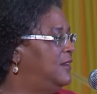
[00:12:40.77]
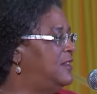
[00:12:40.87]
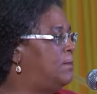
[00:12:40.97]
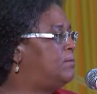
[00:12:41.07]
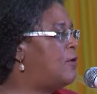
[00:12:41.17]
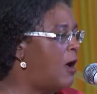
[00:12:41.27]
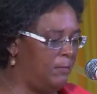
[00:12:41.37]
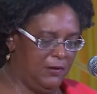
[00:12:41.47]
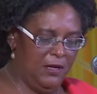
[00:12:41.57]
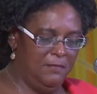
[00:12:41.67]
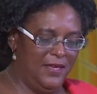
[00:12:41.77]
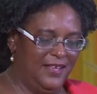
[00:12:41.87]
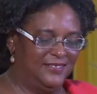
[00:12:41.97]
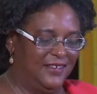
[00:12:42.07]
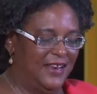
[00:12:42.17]
The problem
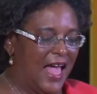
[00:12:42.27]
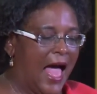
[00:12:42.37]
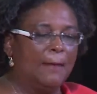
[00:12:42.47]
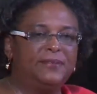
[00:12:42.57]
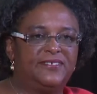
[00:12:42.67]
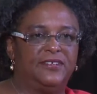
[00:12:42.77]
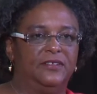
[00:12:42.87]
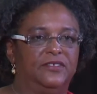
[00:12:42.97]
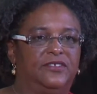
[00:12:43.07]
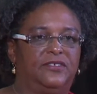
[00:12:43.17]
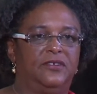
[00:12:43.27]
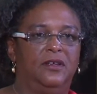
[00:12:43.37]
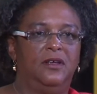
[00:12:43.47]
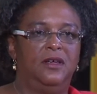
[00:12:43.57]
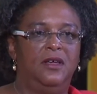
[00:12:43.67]
is an absence
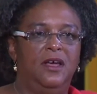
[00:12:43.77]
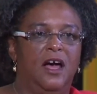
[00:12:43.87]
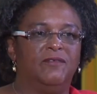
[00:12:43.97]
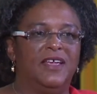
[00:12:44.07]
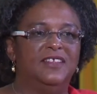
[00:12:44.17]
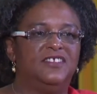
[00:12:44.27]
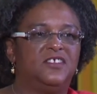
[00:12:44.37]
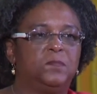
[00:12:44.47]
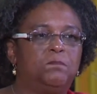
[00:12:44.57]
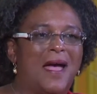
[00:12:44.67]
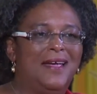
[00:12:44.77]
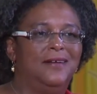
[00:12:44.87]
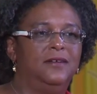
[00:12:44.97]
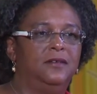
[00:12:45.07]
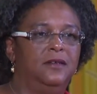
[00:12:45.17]
of
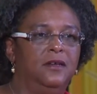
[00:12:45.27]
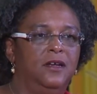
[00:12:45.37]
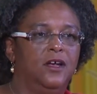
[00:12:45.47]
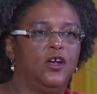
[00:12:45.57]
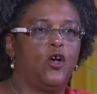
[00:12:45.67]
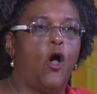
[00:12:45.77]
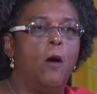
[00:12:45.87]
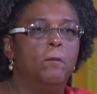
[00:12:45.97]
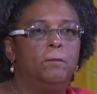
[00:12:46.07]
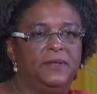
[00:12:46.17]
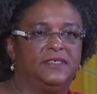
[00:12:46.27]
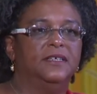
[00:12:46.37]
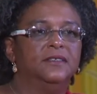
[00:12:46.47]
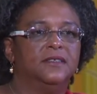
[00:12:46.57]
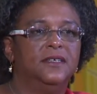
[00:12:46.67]
inspired,
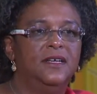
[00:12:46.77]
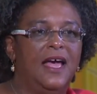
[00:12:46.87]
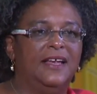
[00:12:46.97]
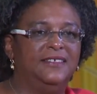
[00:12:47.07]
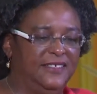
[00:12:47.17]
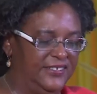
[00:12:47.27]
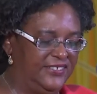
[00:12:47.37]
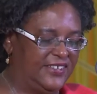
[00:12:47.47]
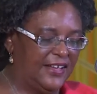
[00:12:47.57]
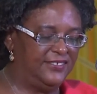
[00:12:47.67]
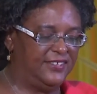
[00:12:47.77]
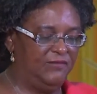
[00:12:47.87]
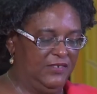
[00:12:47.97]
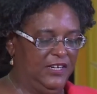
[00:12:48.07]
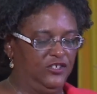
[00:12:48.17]
competent, and decisive
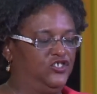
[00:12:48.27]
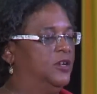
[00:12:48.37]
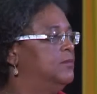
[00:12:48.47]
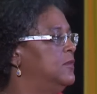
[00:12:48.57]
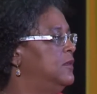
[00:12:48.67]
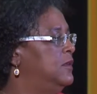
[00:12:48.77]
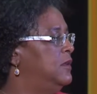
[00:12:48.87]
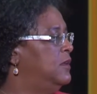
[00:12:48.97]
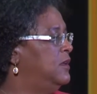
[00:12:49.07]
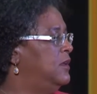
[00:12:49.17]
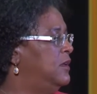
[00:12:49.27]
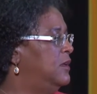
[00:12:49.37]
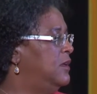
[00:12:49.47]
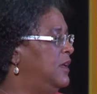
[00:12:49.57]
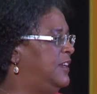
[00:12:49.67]
leadership.
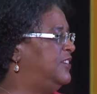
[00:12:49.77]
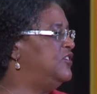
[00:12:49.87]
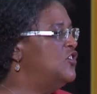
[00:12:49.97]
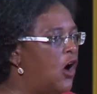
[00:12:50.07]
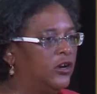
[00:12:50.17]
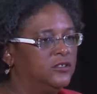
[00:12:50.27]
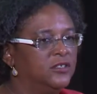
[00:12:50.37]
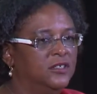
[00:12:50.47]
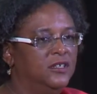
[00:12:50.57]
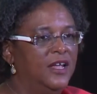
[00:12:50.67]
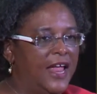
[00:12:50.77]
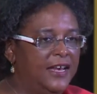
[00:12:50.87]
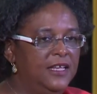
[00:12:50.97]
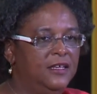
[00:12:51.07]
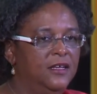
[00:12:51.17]
It is not
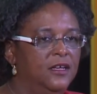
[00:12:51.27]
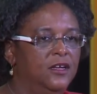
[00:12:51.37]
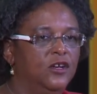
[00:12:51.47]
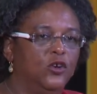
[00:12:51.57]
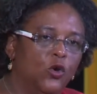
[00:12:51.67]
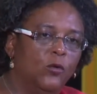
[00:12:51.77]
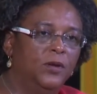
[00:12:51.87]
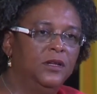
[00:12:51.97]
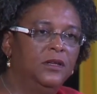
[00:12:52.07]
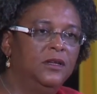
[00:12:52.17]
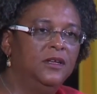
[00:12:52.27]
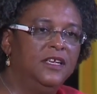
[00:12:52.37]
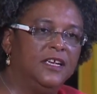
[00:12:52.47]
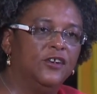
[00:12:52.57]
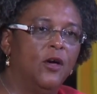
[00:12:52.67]
any global
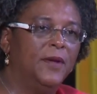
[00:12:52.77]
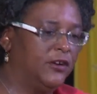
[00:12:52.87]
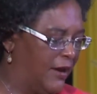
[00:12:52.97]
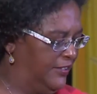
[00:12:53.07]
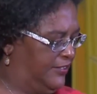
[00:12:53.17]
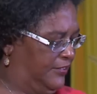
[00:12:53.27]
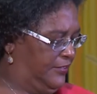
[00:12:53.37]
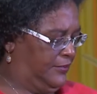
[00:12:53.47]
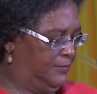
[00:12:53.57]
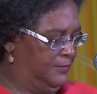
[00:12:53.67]
economic crisis.